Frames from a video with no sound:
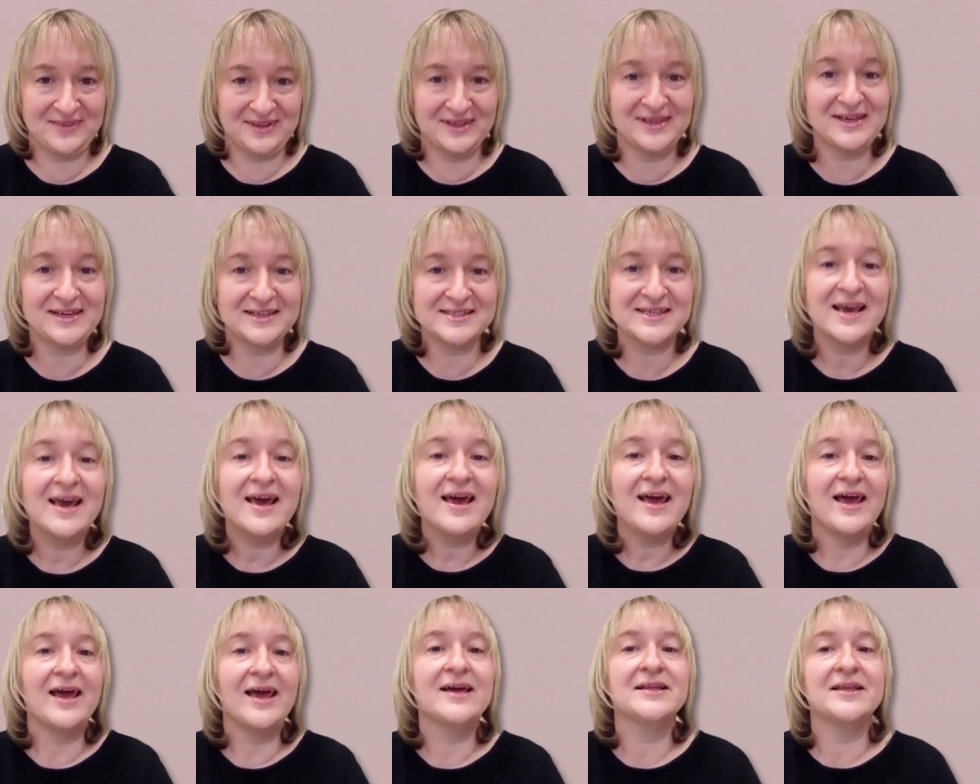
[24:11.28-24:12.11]

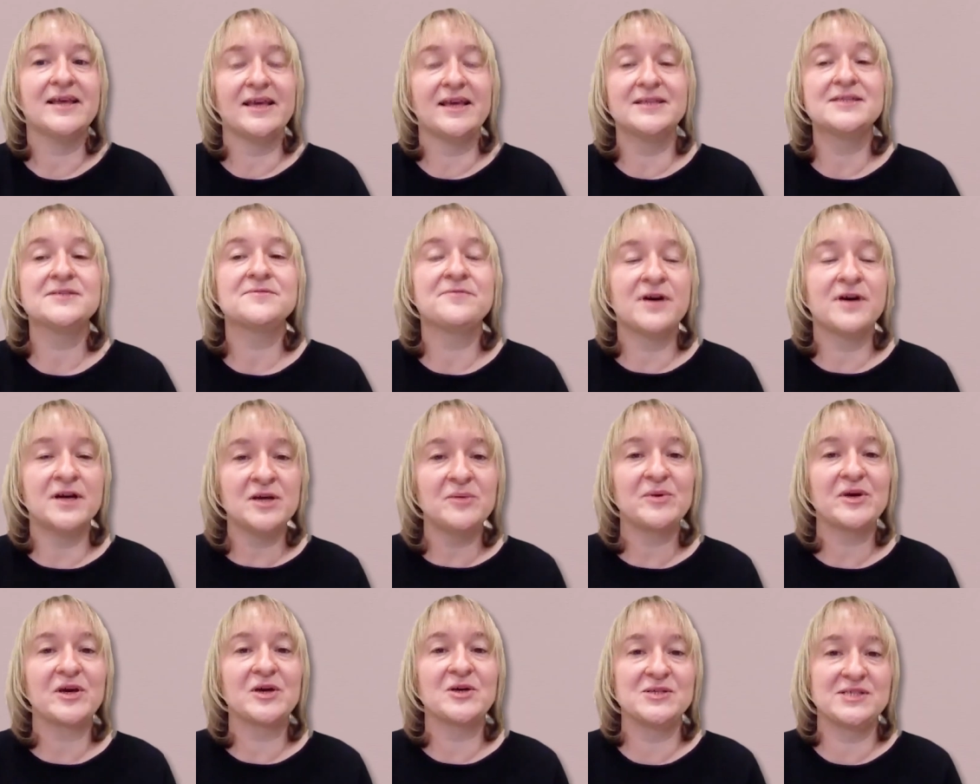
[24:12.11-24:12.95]
Yes, and it's funny
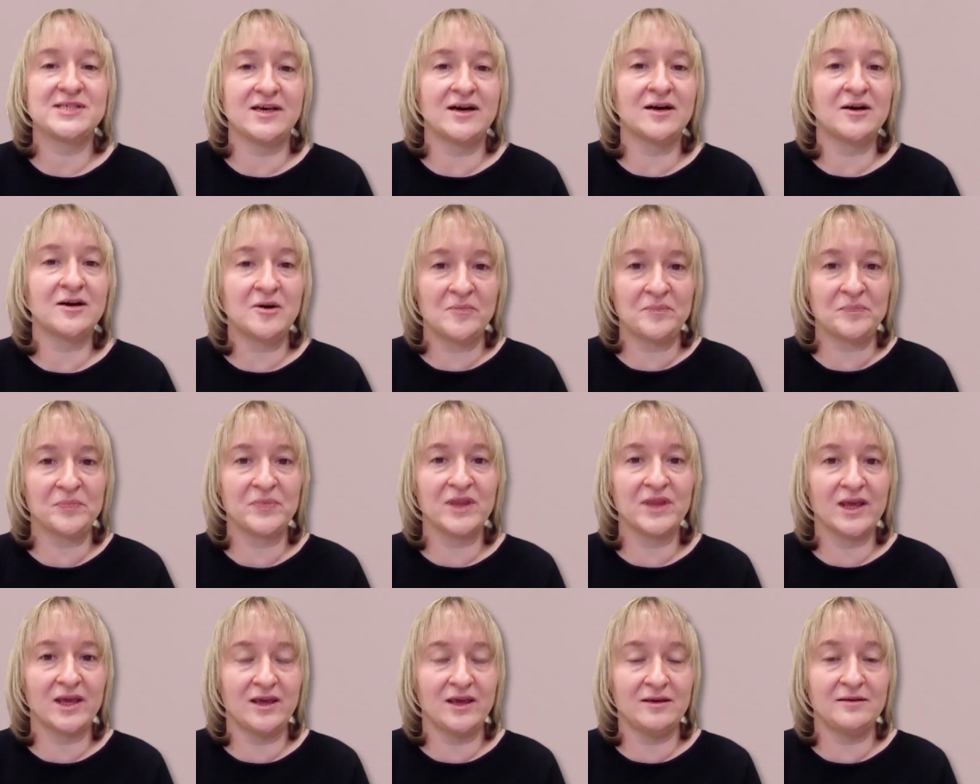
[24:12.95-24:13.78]
because
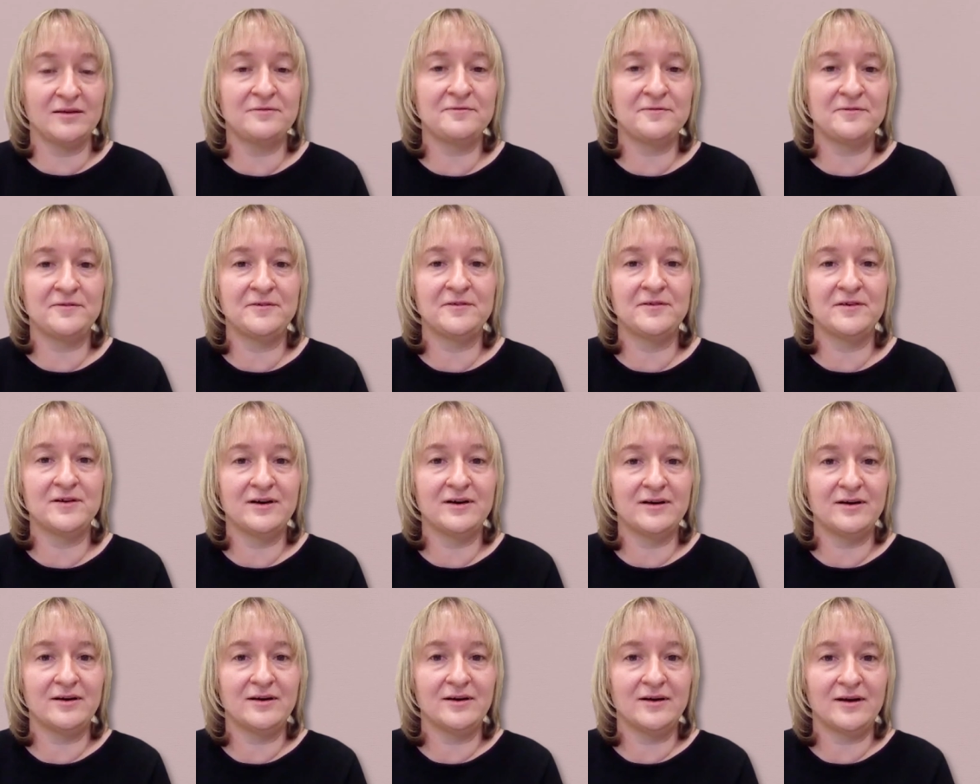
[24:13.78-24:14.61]
um, if
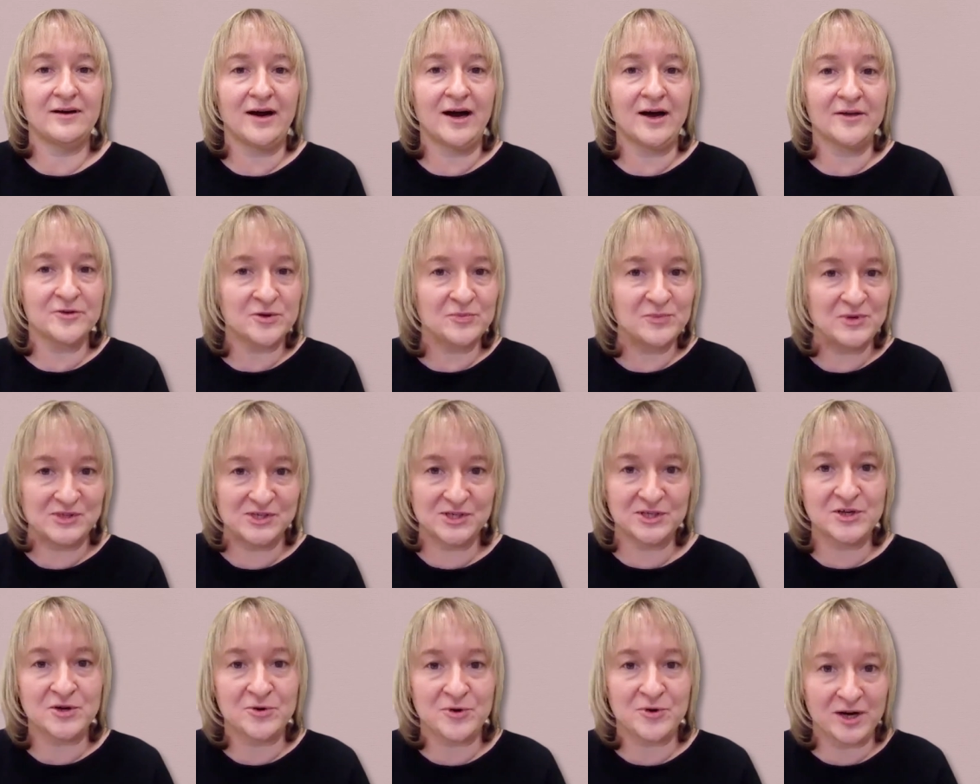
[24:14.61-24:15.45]
other
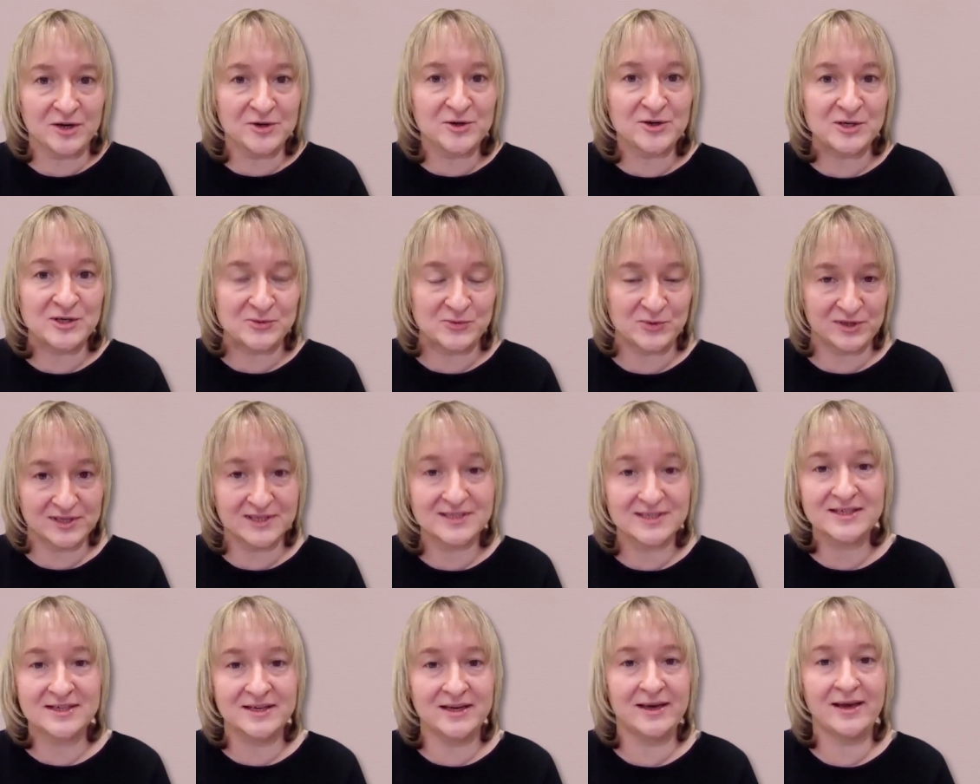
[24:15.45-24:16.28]
music directors were
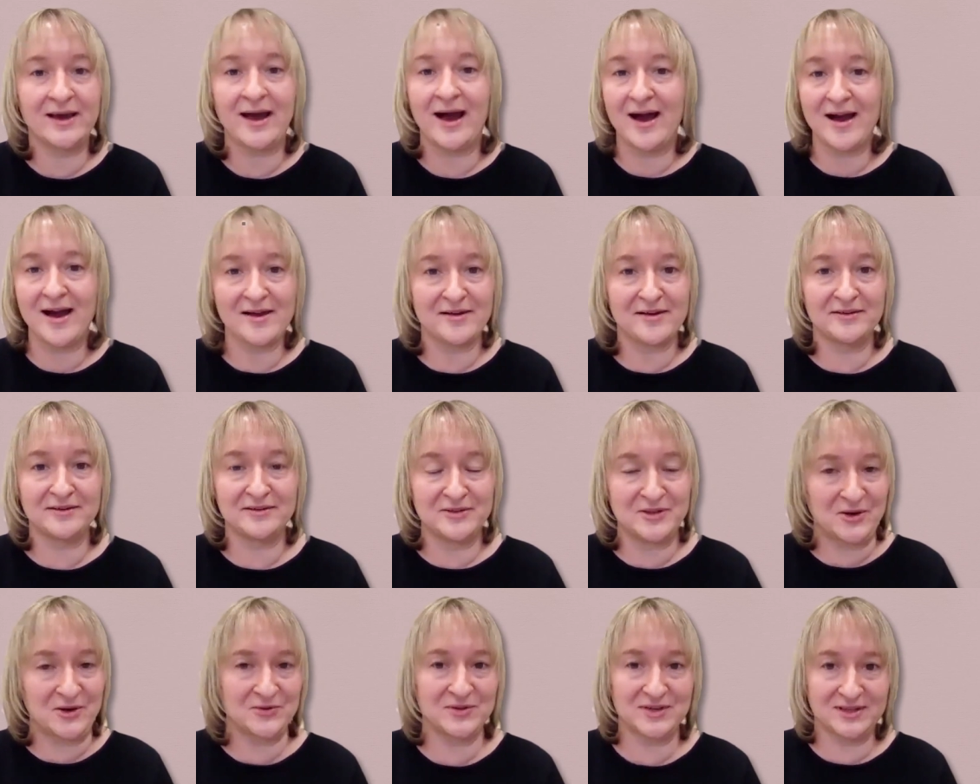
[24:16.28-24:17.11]
listening, I
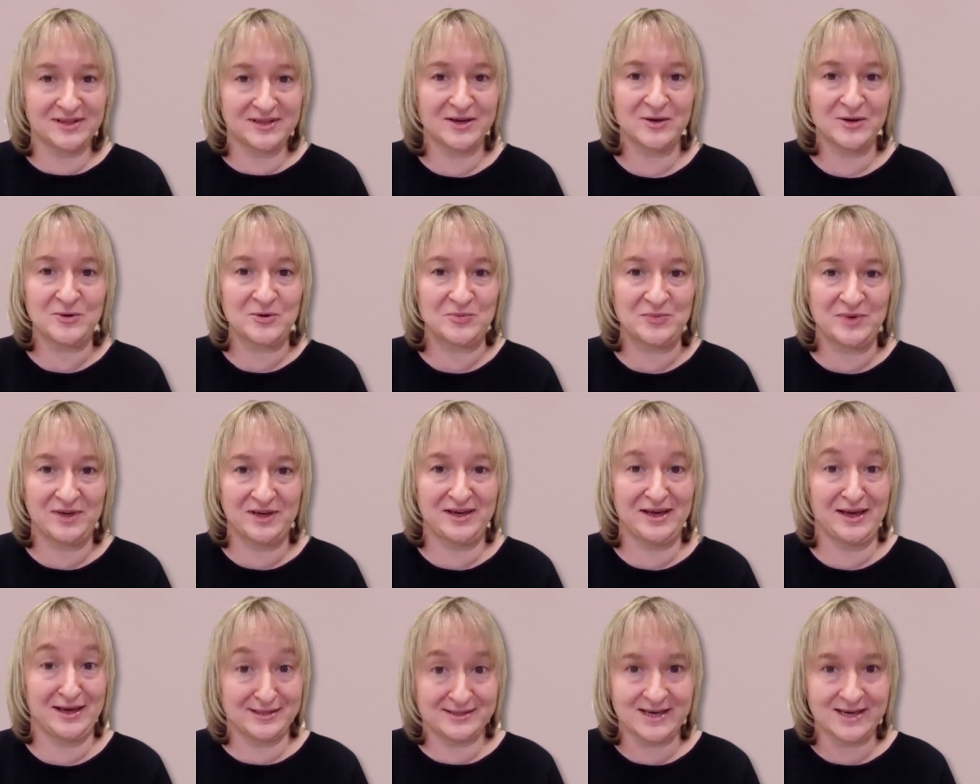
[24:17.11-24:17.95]
know that they will
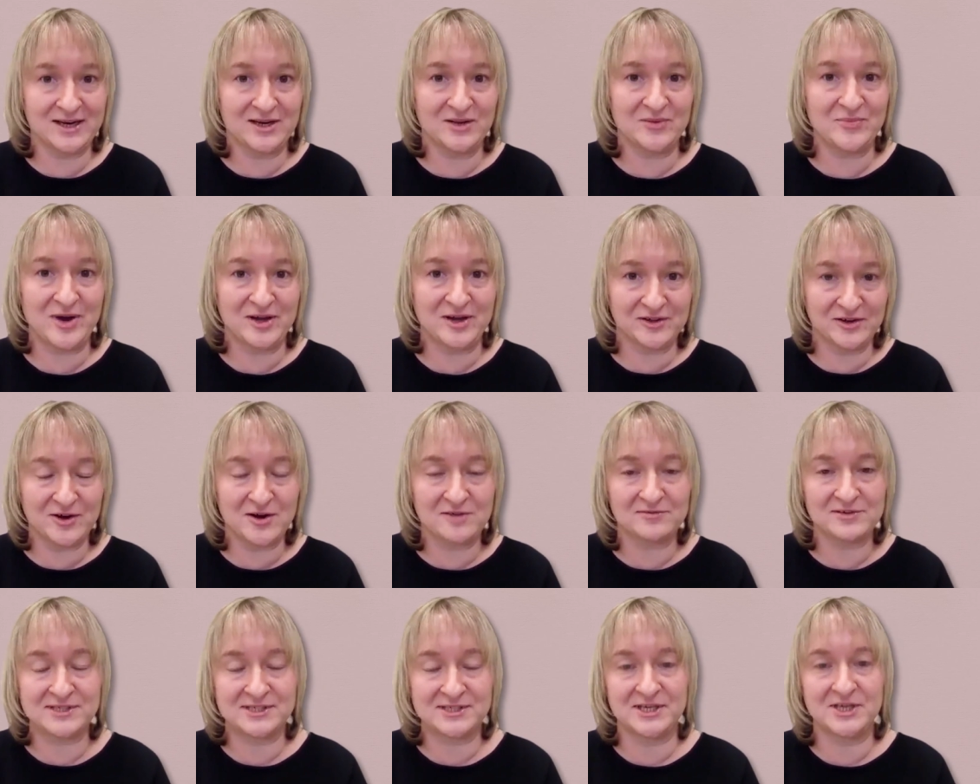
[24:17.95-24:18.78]
be excited about the
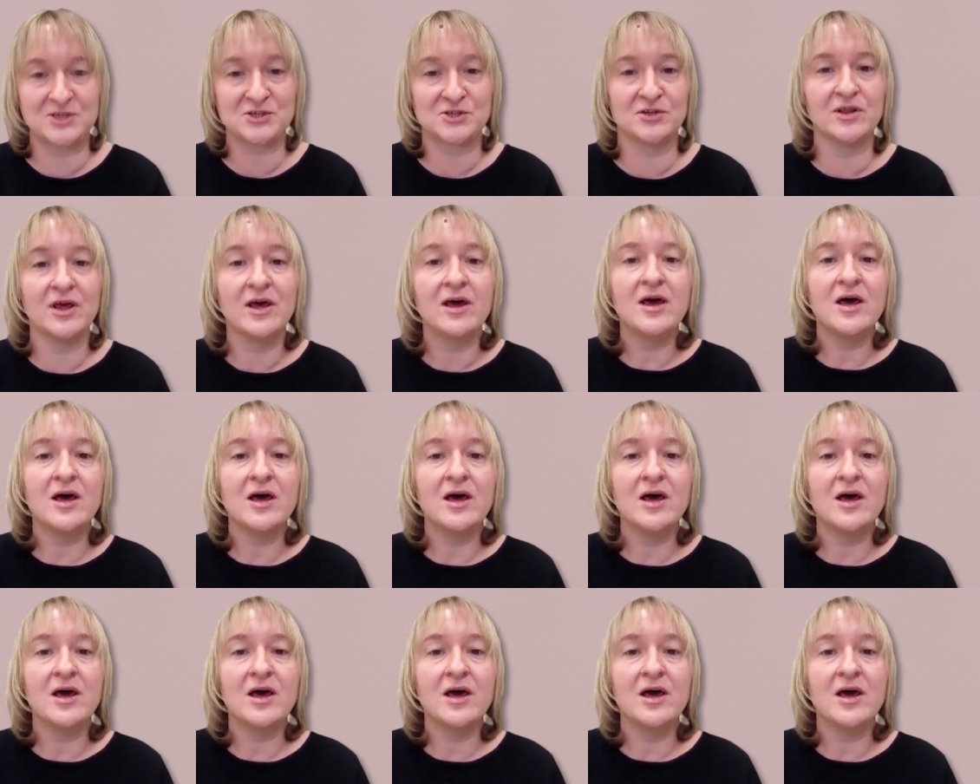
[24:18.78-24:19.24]
conversation.